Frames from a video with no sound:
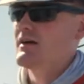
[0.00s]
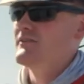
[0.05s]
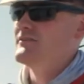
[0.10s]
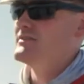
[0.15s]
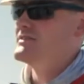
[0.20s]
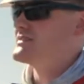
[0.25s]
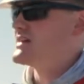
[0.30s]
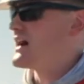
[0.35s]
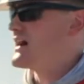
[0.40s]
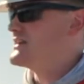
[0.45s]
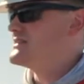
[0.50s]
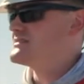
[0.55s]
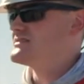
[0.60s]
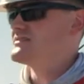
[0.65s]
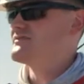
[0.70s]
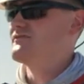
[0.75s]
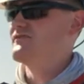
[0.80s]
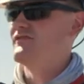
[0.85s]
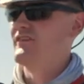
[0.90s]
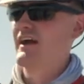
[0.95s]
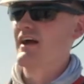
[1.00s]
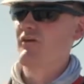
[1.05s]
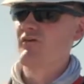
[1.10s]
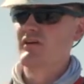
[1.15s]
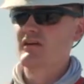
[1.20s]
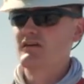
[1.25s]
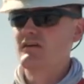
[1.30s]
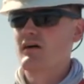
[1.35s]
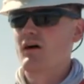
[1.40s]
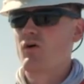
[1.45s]
These heights
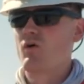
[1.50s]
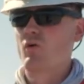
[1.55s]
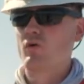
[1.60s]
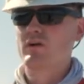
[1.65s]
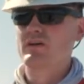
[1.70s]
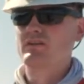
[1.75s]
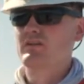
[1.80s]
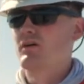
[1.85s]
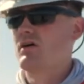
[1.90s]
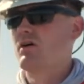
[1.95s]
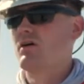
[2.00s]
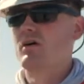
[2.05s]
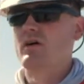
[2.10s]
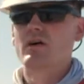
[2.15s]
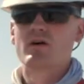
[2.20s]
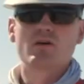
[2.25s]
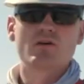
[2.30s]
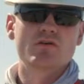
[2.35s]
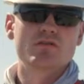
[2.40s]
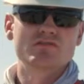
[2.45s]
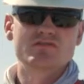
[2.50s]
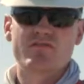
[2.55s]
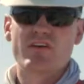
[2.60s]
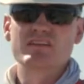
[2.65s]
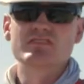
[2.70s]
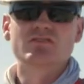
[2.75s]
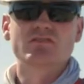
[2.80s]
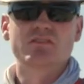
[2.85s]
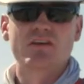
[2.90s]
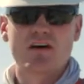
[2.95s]
vary according to cargoes,
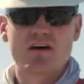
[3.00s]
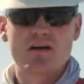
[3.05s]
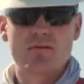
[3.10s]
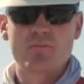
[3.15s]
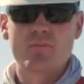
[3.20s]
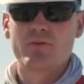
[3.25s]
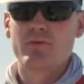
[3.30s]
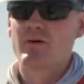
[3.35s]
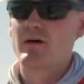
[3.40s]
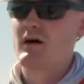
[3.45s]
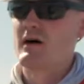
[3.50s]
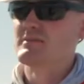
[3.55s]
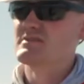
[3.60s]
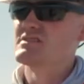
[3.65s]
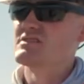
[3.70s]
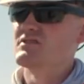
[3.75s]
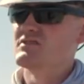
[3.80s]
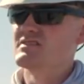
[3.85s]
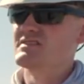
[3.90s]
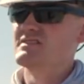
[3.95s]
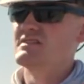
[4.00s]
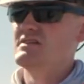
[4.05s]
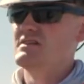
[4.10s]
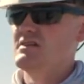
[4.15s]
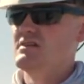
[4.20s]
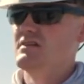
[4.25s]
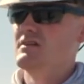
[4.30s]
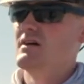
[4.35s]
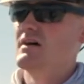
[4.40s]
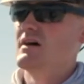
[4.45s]
vessel type. So you'll
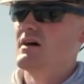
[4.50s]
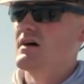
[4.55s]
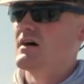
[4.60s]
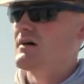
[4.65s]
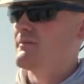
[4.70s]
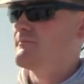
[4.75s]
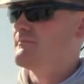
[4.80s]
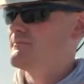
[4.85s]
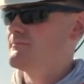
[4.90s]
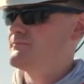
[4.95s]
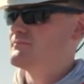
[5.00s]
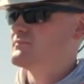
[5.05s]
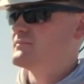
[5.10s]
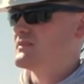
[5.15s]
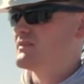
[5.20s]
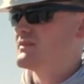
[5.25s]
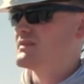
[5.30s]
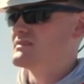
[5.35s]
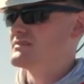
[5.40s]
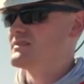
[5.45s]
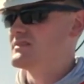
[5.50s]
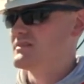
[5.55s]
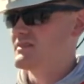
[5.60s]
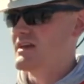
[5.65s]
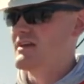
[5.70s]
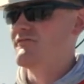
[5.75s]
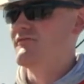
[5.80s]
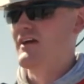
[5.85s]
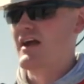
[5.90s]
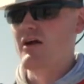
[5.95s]
see
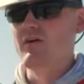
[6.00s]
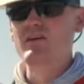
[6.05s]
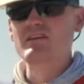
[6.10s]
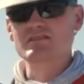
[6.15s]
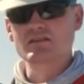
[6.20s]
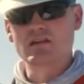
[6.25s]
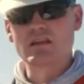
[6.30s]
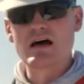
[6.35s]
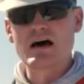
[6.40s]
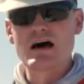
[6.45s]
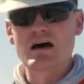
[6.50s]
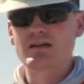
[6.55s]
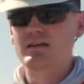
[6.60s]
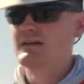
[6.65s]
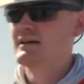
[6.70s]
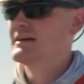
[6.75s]
it varies a lot